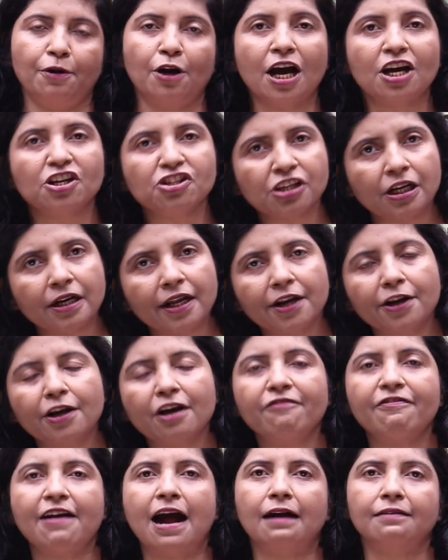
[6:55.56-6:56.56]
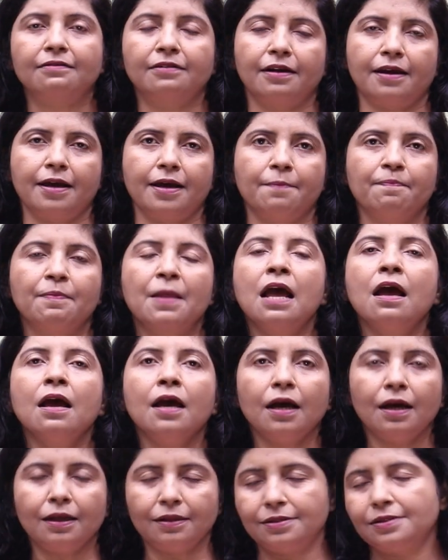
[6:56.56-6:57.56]
production in your factory.
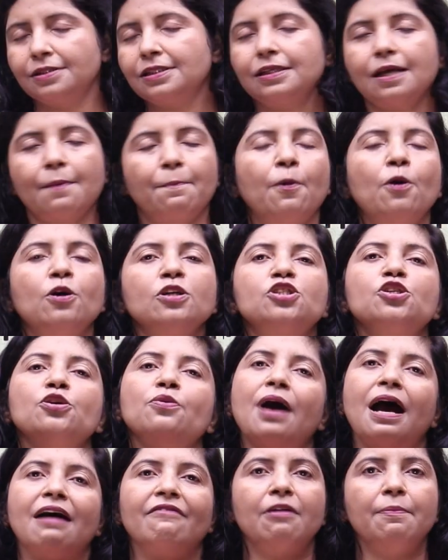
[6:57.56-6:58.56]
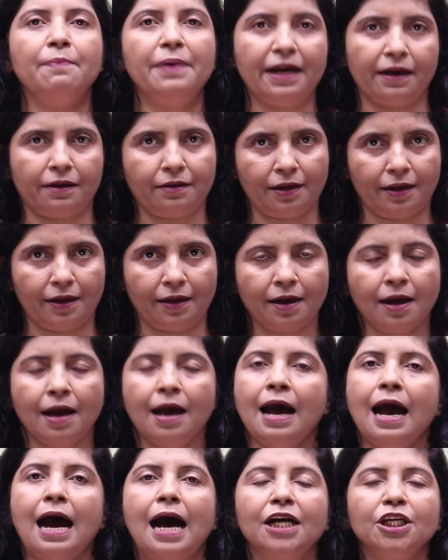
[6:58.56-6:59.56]
Suppose you have a bakery
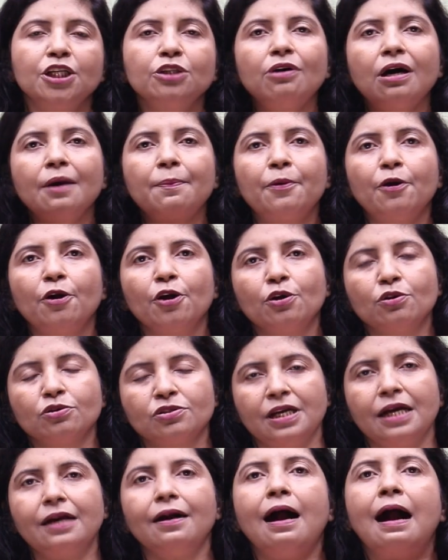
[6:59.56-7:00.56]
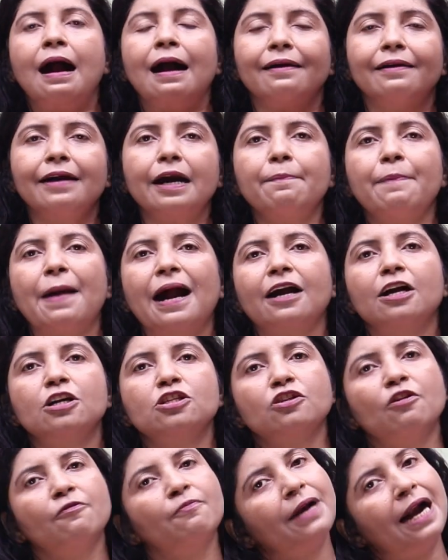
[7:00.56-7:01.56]
and you are producing 100
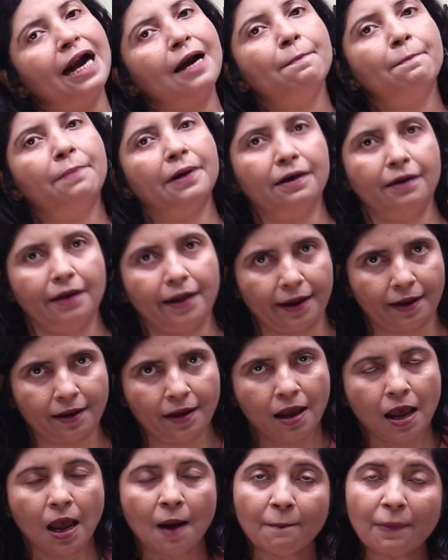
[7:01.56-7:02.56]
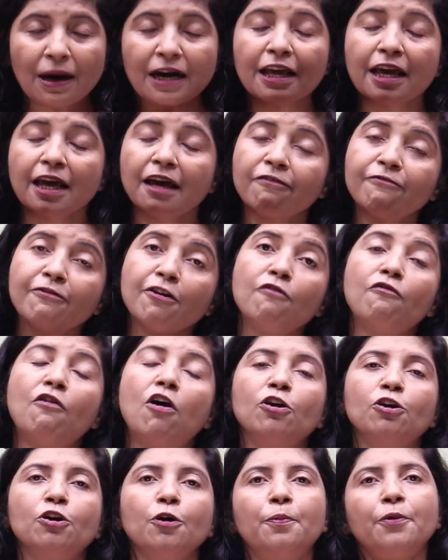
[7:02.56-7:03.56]
packets of bread per day. But if you
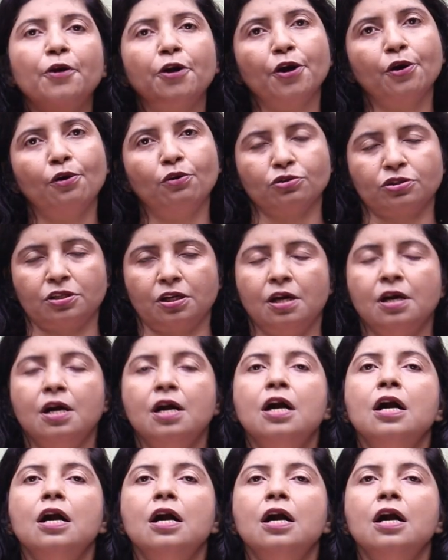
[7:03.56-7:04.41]
want to produce